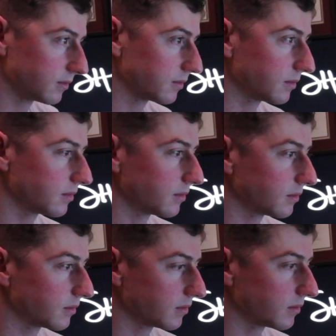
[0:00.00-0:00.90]

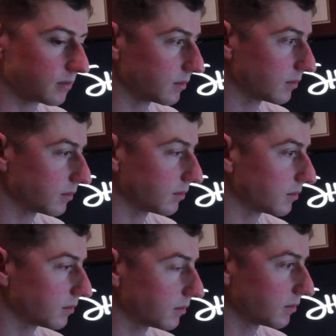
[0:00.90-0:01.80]

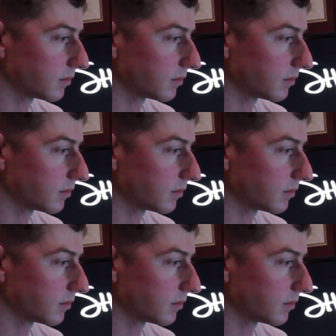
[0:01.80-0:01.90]
Nobody speaks.